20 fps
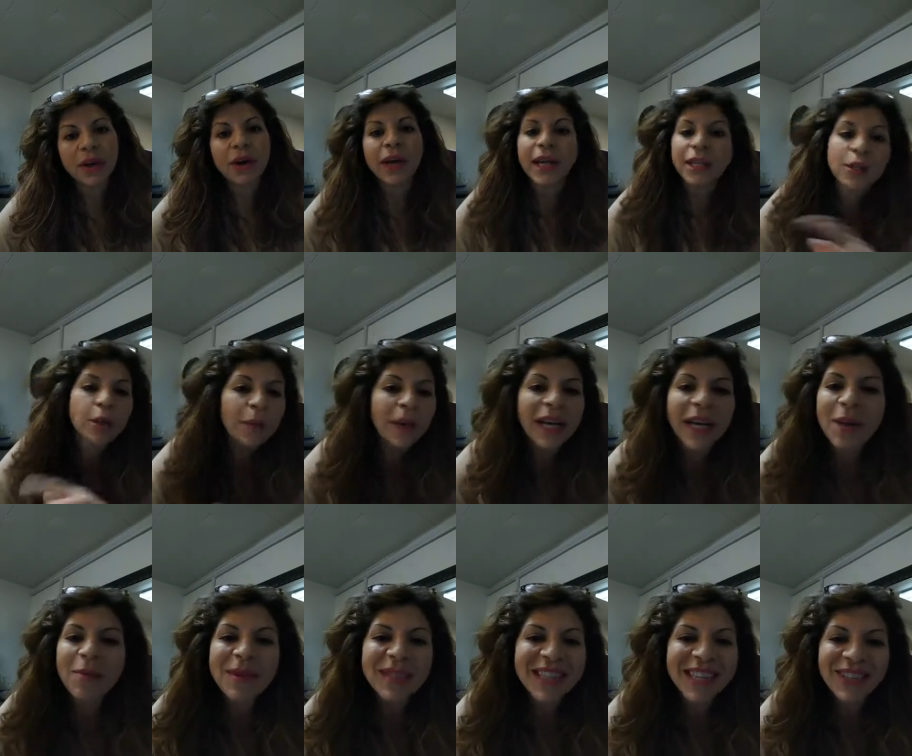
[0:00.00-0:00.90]
Okay, so my
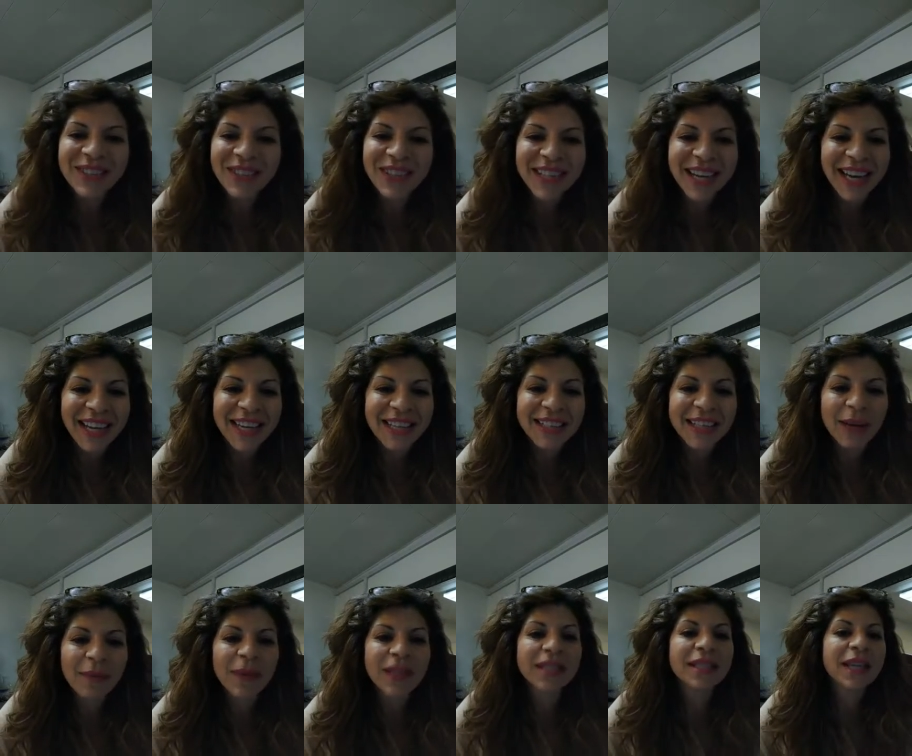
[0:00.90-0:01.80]
name is Esther
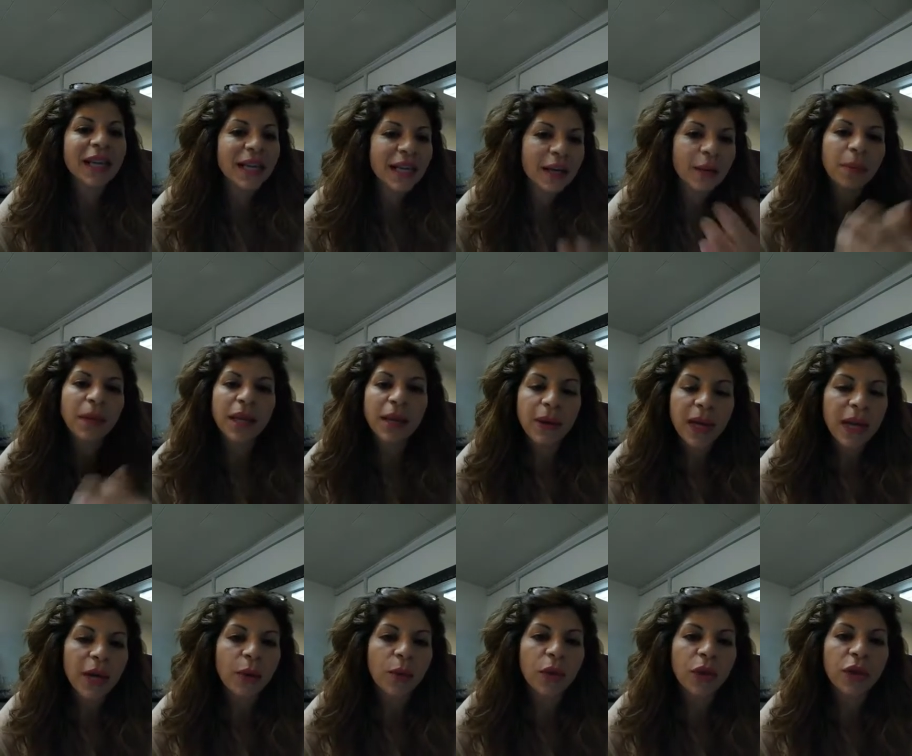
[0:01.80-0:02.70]
Tanez. I'm excited to be
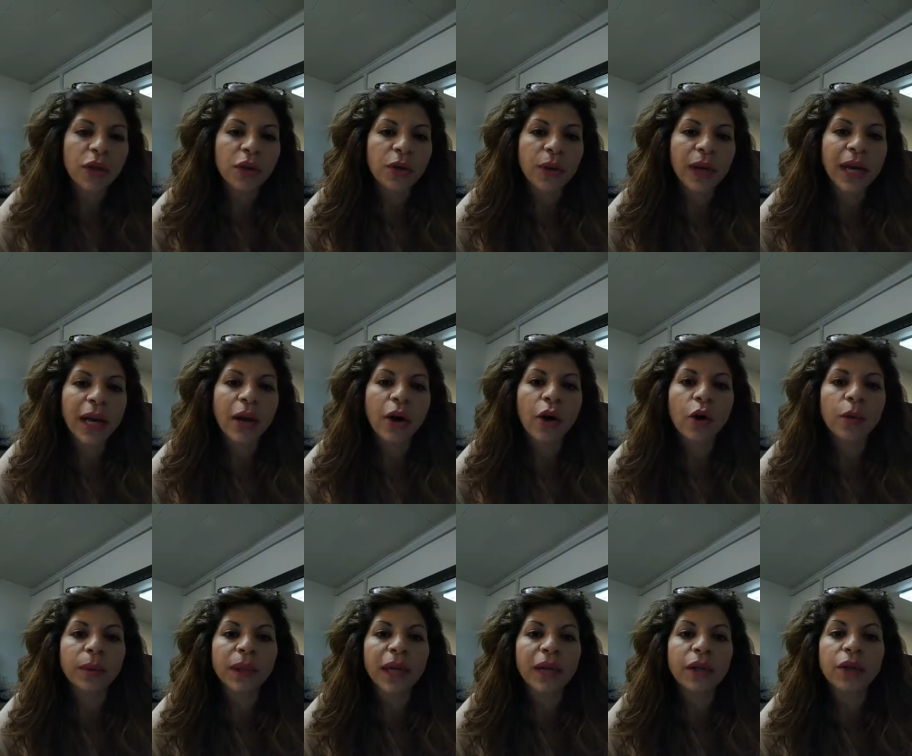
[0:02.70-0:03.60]
here with you, and I
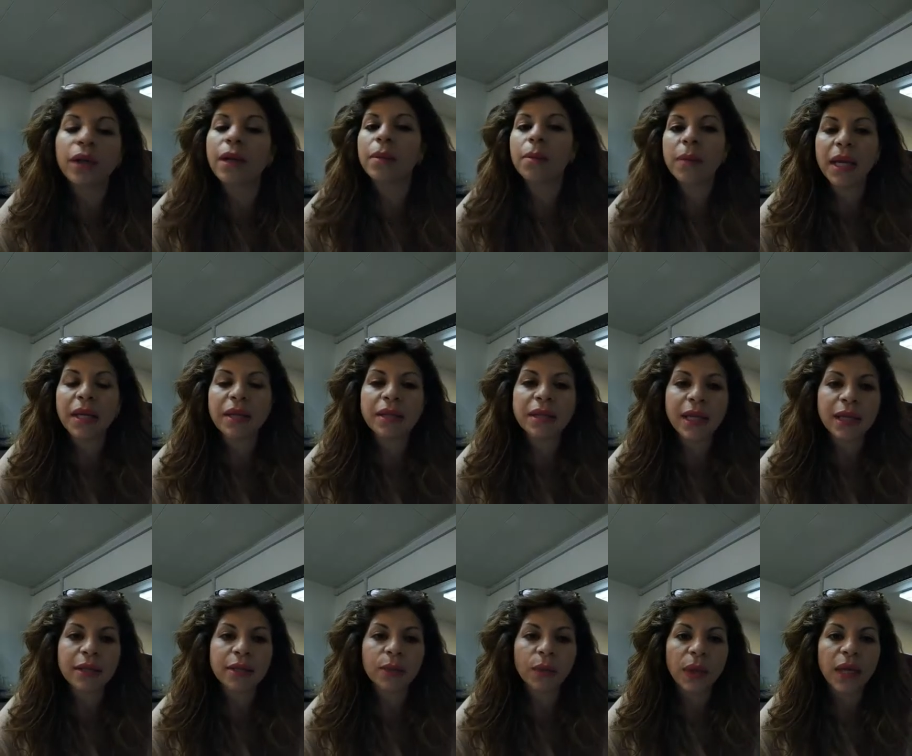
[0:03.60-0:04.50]
hope that you can meet us
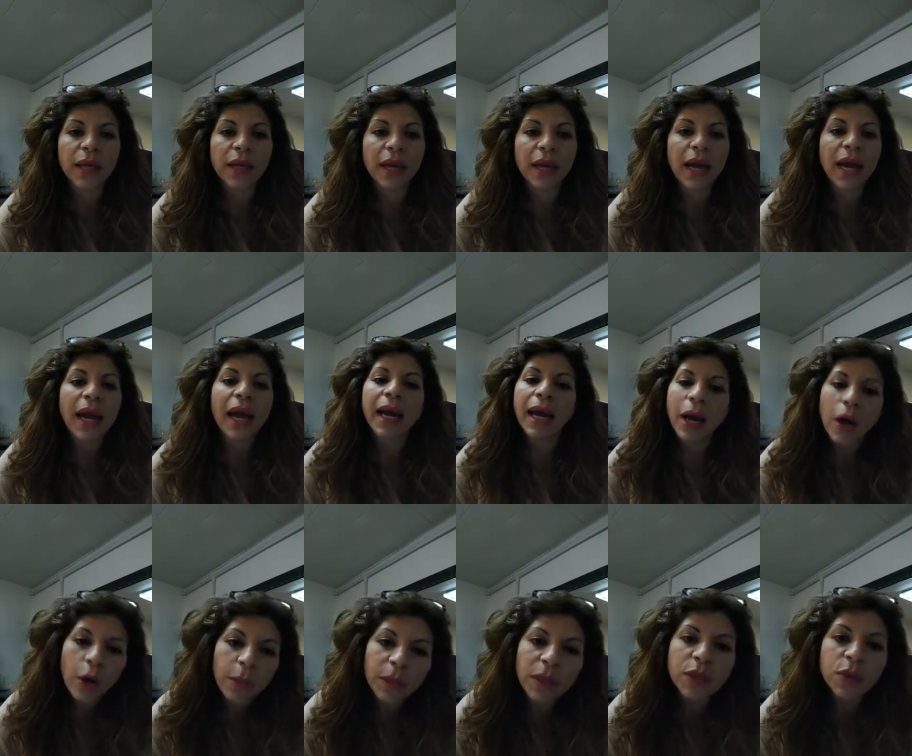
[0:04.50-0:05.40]
next week. And
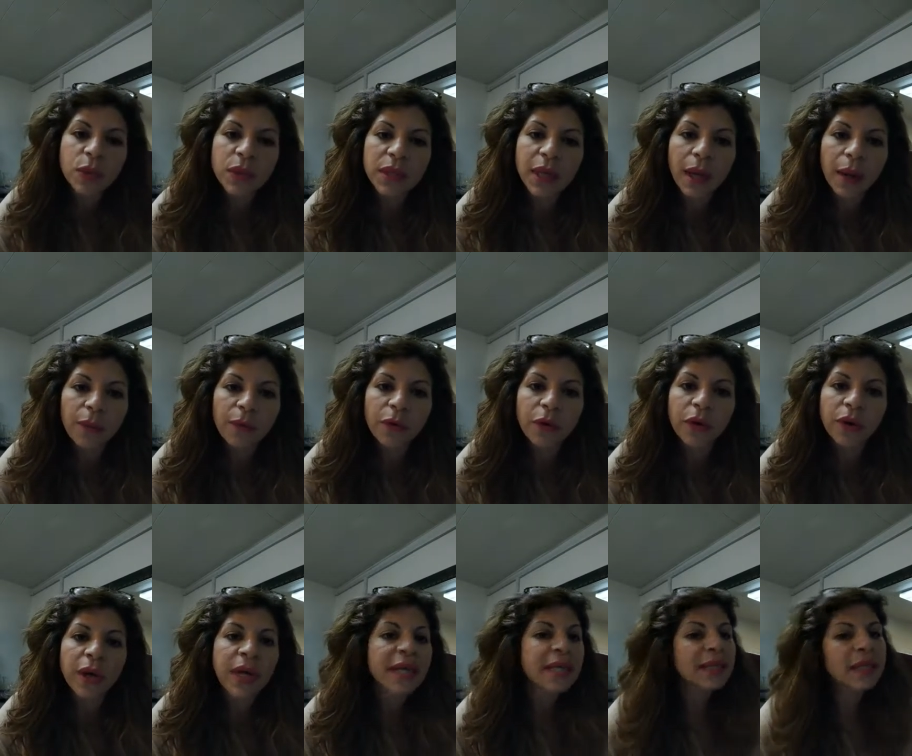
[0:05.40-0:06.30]
I hope this was
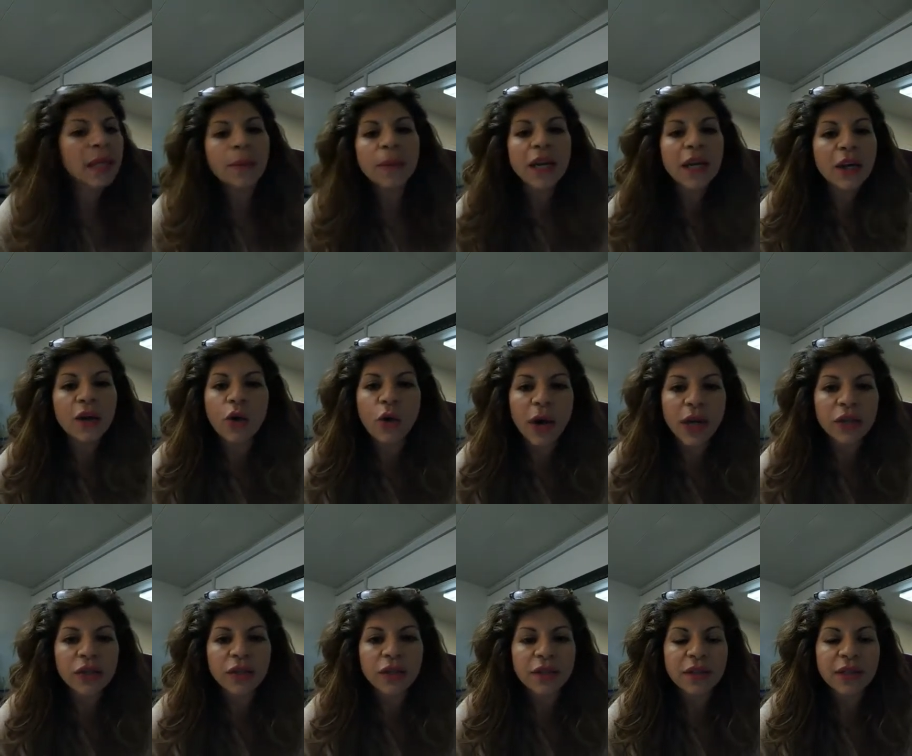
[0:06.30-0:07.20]
helpful. Send me any
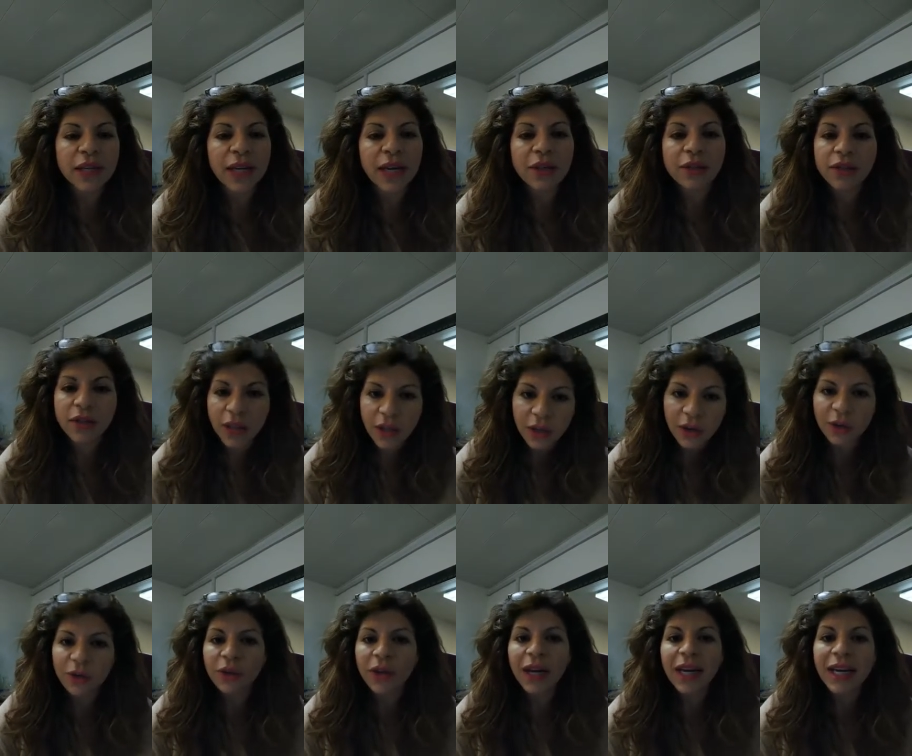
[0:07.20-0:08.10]
questions, and I'll see
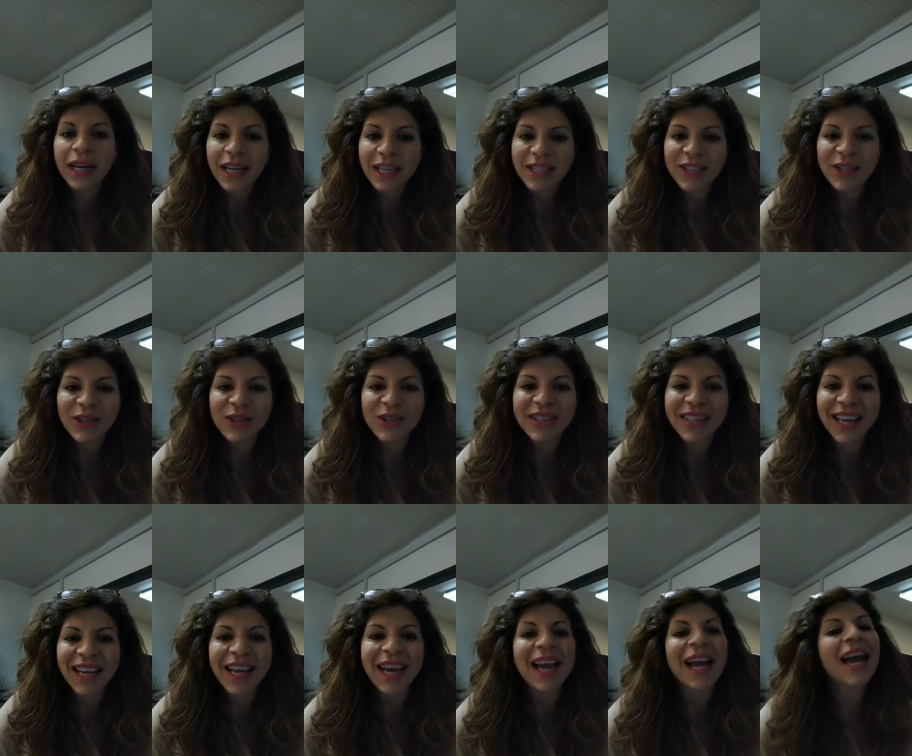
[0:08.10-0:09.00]
you next
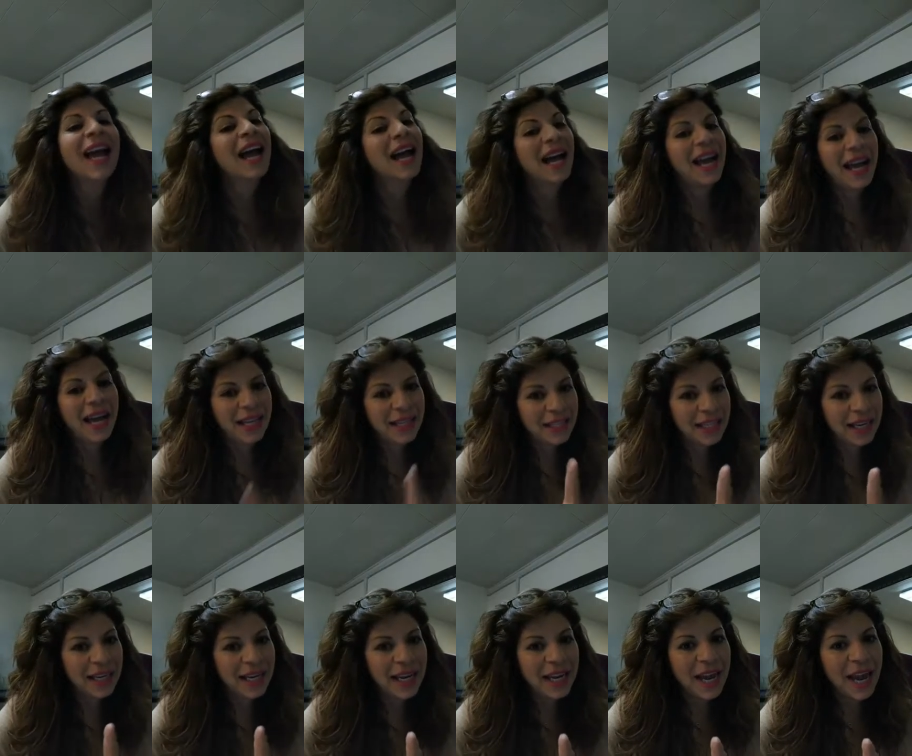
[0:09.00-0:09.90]
Tuesday at
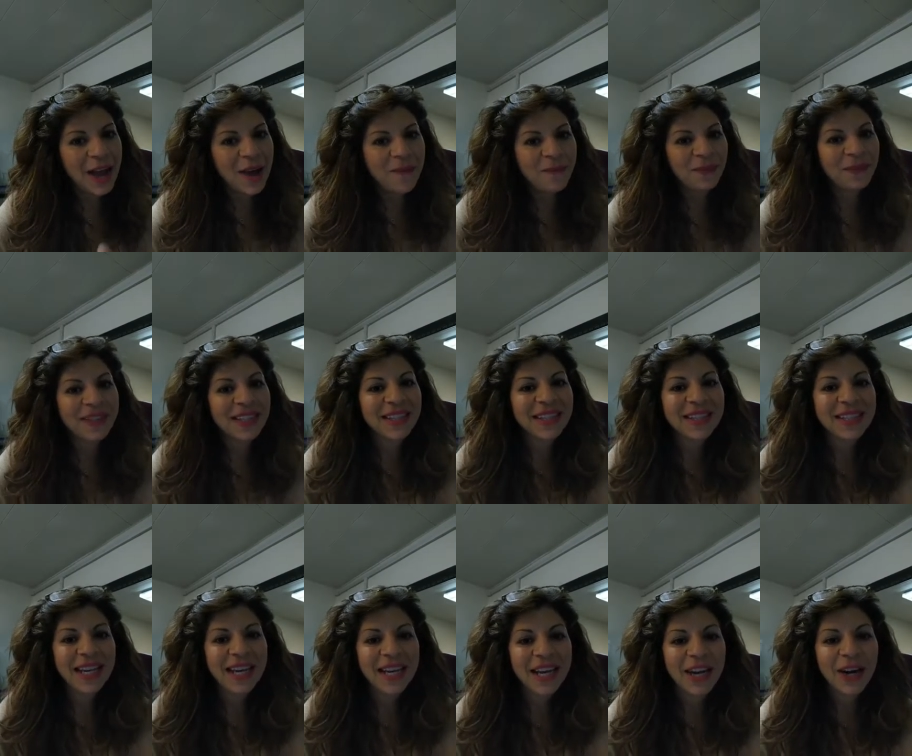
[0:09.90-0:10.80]
10 a.m.
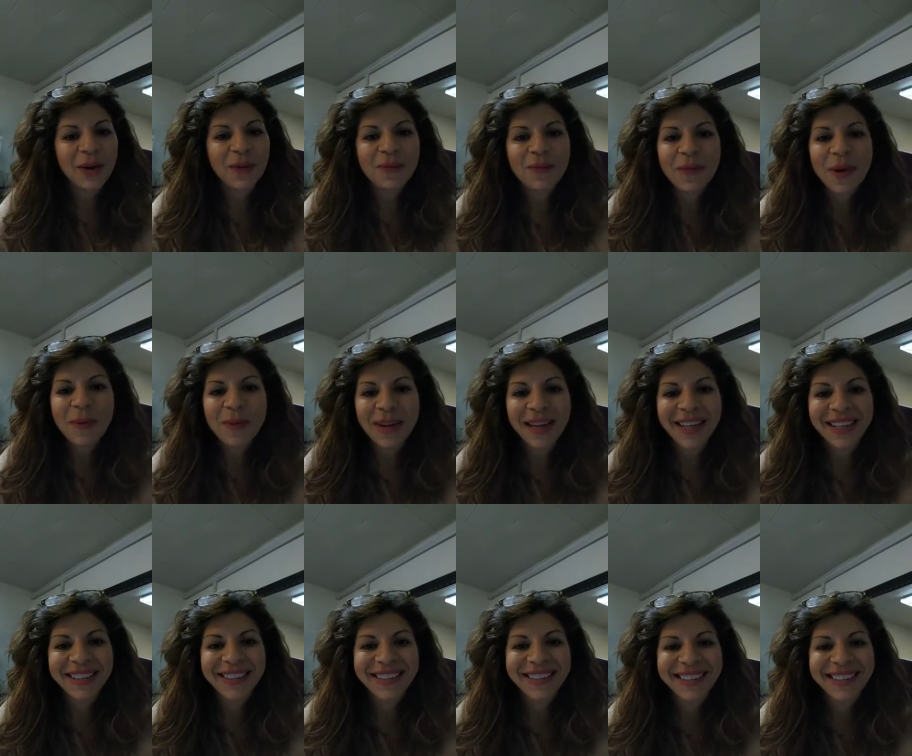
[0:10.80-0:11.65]
Take care. Bye bye.